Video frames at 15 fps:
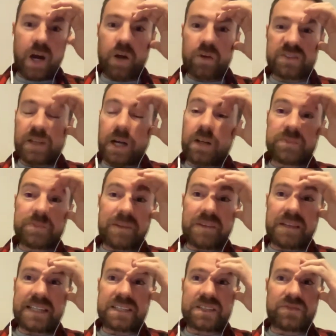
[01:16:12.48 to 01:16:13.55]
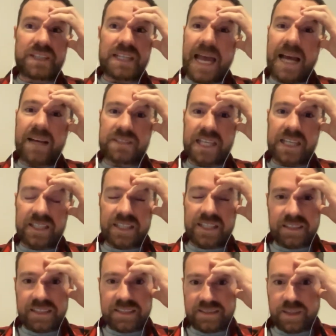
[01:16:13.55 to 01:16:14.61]
I'll spend the next 3 hours
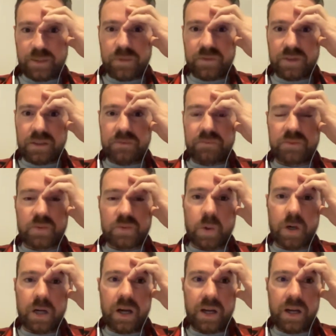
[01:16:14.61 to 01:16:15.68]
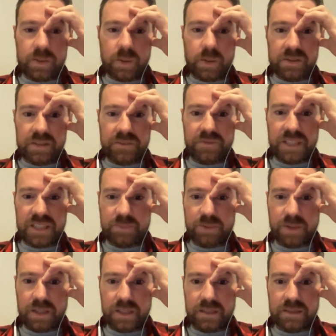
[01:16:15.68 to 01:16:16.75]
editing this so we've got a high quality finished
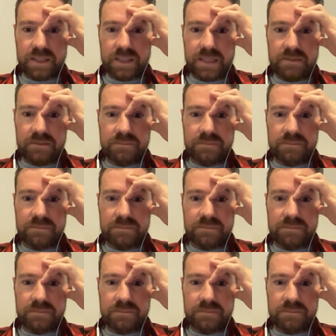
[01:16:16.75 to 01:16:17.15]
product. Okay.